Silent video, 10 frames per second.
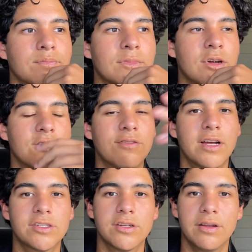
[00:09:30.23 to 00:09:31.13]
a
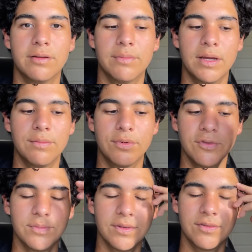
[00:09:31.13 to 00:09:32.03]
reflection on my
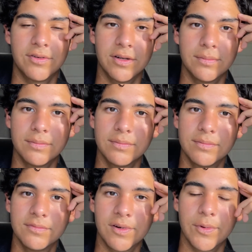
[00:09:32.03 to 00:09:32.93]
improvement from
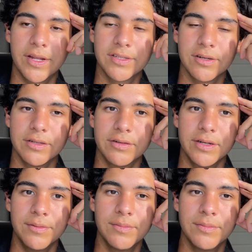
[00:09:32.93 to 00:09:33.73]
when I started, right?